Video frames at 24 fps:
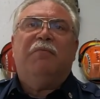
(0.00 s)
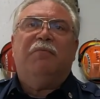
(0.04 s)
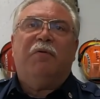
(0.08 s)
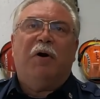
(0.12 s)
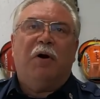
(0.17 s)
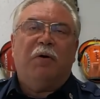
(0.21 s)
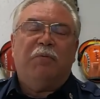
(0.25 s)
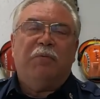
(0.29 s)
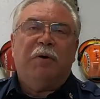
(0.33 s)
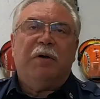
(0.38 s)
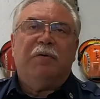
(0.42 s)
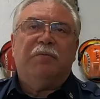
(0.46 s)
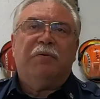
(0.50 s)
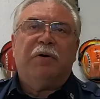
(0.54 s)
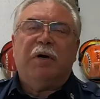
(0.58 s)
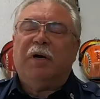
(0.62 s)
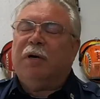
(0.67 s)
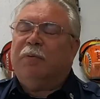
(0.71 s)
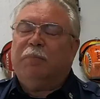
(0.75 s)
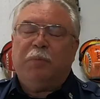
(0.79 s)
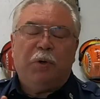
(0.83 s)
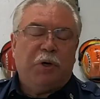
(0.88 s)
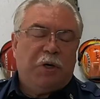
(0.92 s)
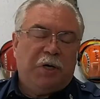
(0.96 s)
Fall River,
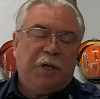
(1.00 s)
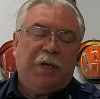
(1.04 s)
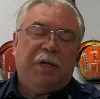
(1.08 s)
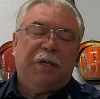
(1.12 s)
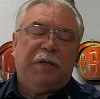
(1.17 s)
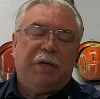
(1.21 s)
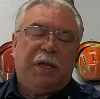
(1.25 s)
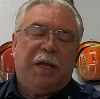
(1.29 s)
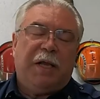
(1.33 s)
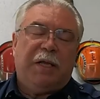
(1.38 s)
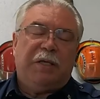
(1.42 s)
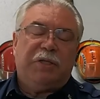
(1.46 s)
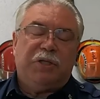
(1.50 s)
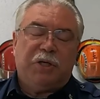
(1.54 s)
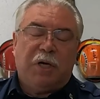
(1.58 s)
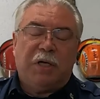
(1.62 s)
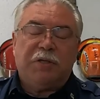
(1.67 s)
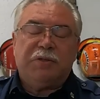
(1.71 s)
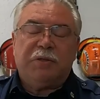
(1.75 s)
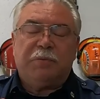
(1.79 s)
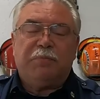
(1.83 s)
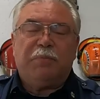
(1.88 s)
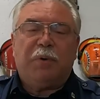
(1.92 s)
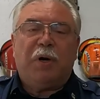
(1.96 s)
or Burney and
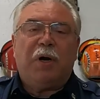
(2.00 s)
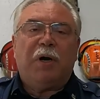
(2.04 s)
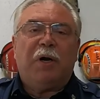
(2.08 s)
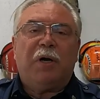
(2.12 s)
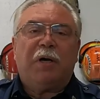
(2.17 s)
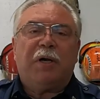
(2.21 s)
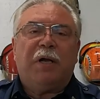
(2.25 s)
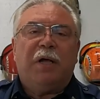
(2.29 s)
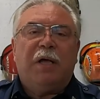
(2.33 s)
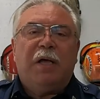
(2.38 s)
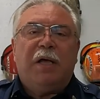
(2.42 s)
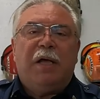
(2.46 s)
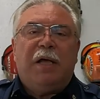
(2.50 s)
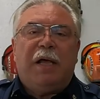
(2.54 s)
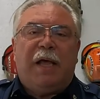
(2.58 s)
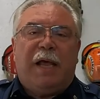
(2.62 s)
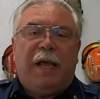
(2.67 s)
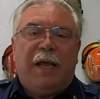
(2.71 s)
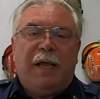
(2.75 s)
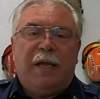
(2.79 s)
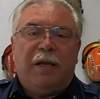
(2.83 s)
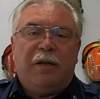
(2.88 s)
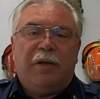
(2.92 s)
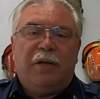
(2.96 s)
Johnson Park,
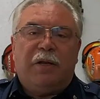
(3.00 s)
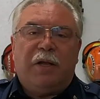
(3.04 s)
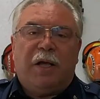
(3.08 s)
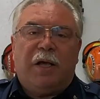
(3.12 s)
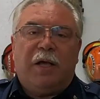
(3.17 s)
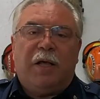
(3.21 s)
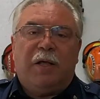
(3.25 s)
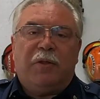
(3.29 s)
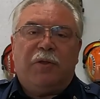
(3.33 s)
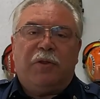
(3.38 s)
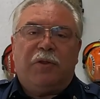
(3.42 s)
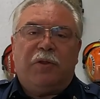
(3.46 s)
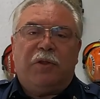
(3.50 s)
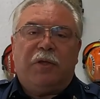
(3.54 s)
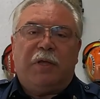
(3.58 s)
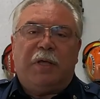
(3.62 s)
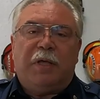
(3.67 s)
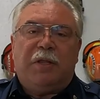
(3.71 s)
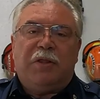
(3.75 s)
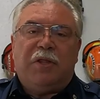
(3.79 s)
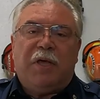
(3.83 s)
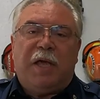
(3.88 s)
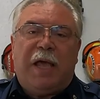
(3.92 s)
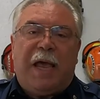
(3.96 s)
and
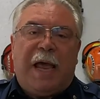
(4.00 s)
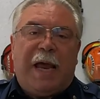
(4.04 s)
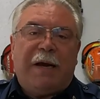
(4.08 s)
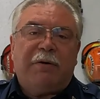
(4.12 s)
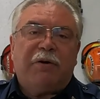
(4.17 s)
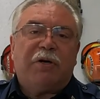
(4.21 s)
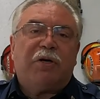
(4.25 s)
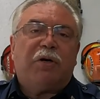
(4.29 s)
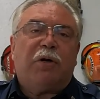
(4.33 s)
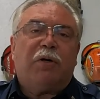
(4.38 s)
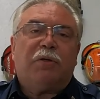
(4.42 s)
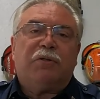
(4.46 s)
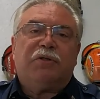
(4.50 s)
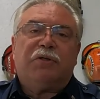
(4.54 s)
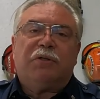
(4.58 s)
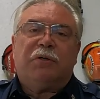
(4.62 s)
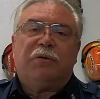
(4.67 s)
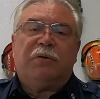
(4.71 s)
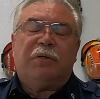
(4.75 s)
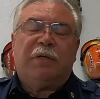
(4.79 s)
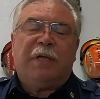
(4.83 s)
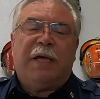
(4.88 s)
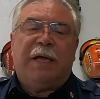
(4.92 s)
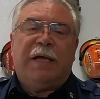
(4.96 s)
the
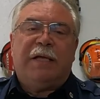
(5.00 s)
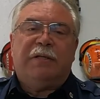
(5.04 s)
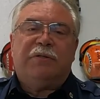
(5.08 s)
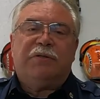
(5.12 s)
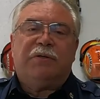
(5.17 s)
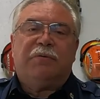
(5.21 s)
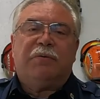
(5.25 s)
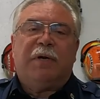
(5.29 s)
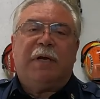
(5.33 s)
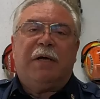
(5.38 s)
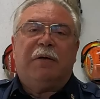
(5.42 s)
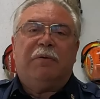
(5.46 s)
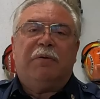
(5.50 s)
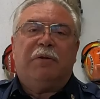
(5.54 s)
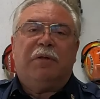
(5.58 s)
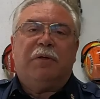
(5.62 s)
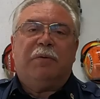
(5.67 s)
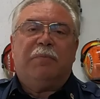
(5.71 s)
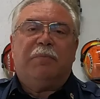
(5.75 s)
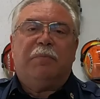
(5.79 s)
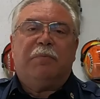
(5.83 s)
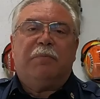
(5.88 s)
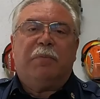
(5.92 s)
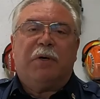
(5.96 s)
agricultural lands
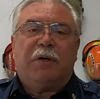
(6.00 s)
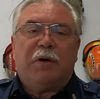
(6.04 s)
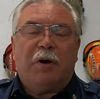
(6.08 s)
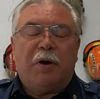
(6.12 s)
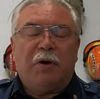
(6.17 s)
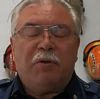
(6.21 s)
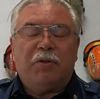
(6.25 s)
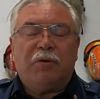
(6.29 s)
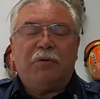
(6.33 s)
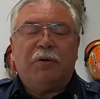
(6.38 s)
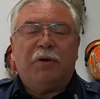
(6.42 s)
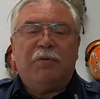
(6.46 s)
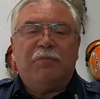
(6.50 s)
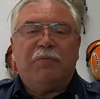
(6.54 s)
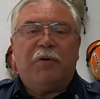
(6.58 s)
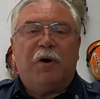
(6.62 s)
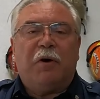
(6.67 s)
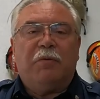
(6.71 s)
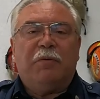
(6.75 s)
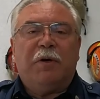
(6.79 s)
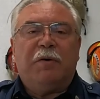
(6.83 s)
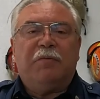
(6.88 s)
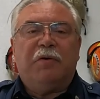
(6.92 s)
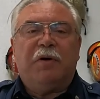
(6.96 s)
around MacArthur and
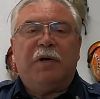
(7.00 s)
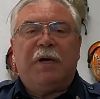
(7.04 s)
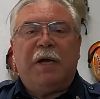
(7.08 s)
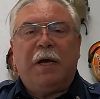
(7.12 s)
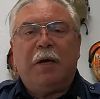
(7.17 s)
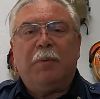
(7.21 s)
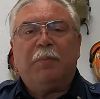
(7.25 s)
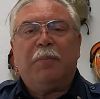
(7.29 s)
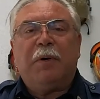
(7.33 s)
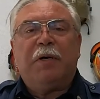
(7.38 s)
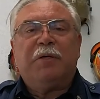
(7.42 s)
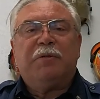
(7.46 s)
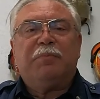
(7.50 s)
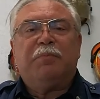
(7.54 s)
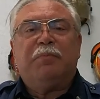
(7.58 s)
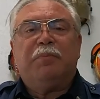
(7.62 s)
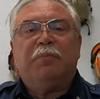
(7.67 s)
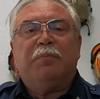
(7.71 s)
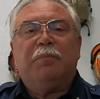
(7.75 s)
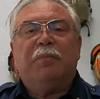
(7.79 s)
Fall River help us